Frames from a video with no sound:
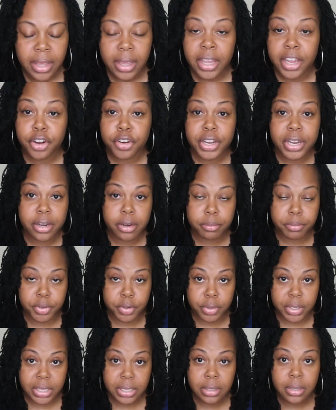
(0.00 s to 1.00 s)
Hair care and
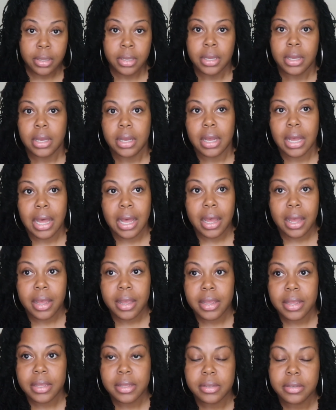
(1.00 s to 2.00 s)
beauty,
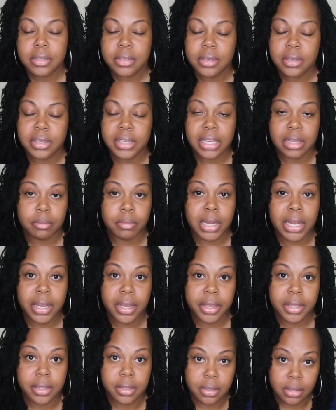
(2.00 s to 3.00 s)
I get
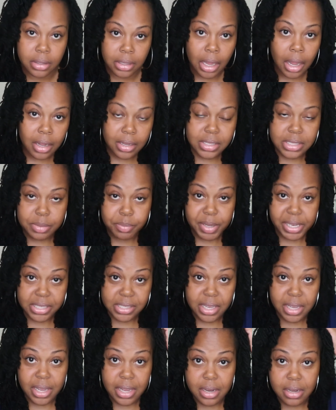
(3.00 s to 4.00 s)
my locks
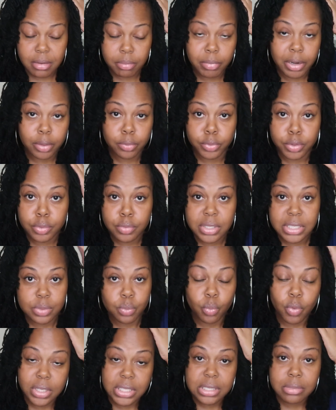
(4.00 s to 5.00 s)
maintained, my roots.
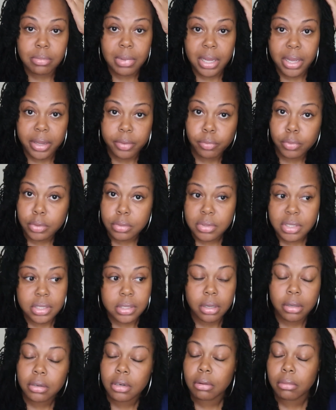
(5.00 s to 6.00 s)
Once my roots
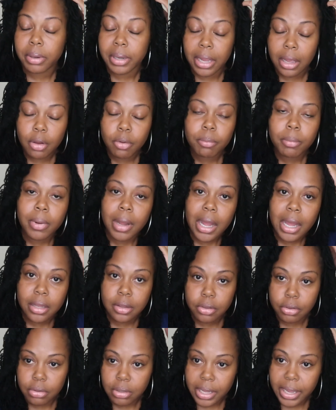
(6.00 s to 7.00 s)
start growing out, I
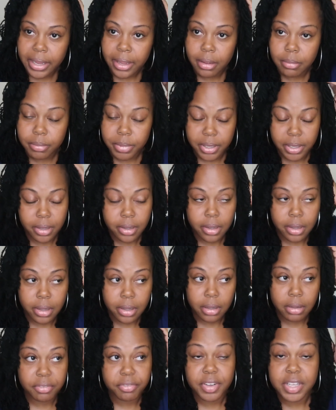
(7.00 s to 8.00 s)
look like a big
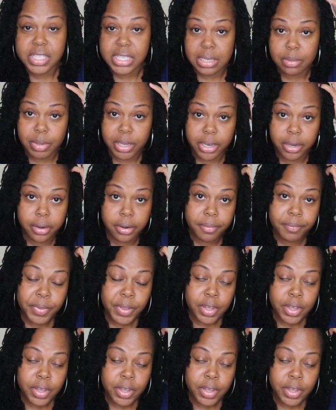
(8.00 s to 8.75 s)
fuzzy bear.